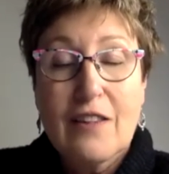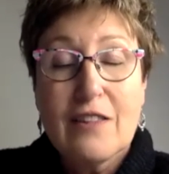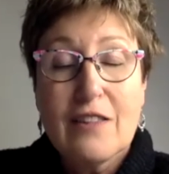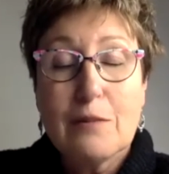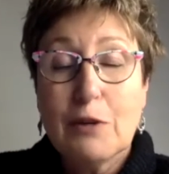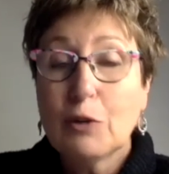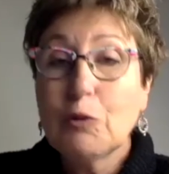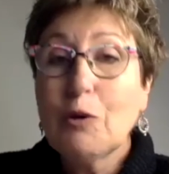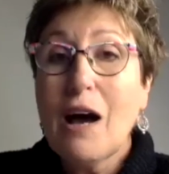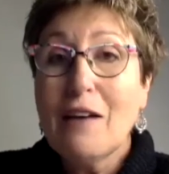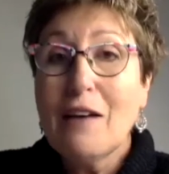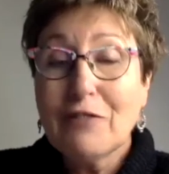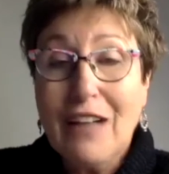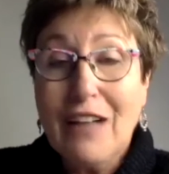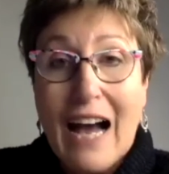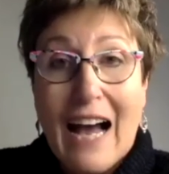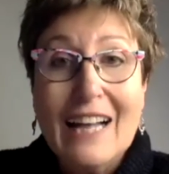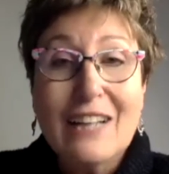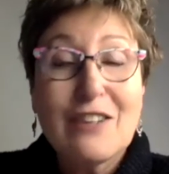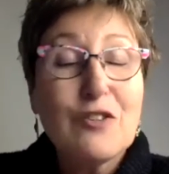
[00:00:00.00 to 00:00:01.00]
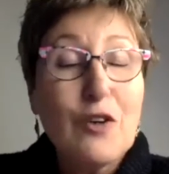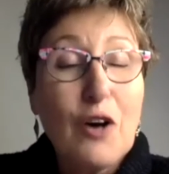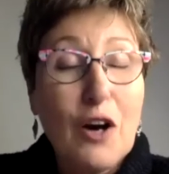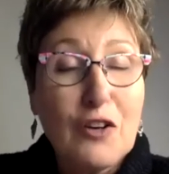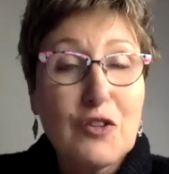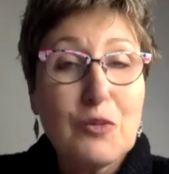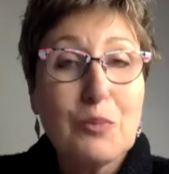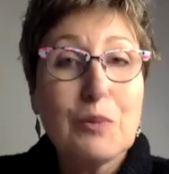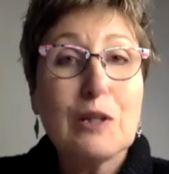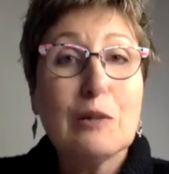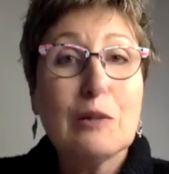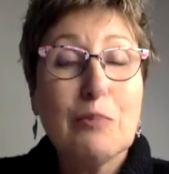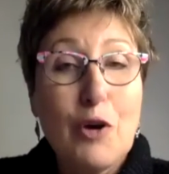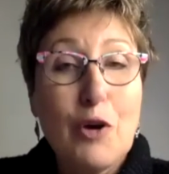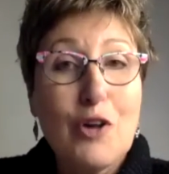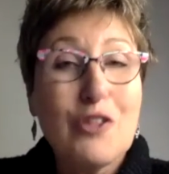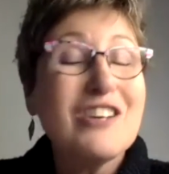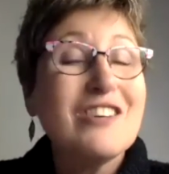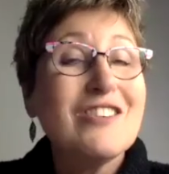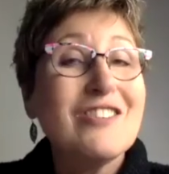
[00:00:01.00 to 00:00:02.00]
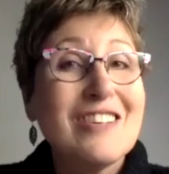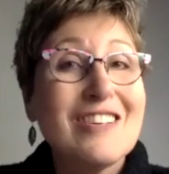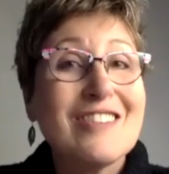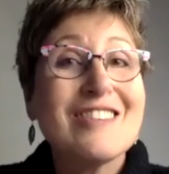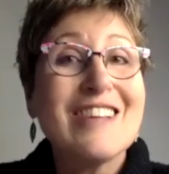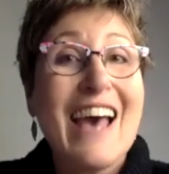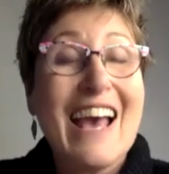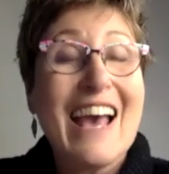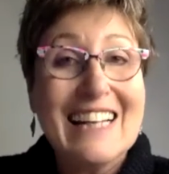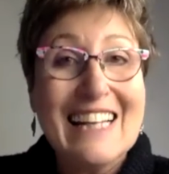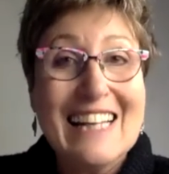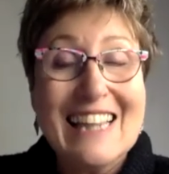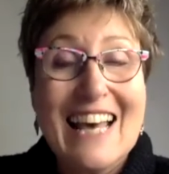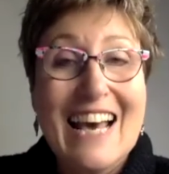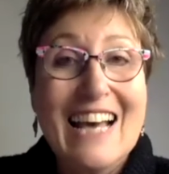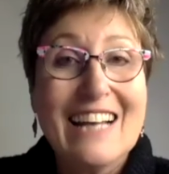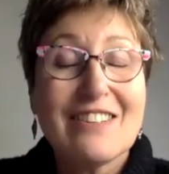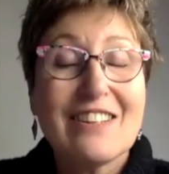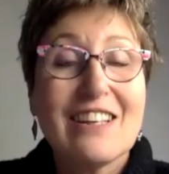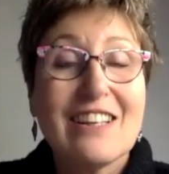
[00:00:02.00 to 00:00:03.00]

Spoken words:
The Midwife Guide to Hospital Birth is exactly that,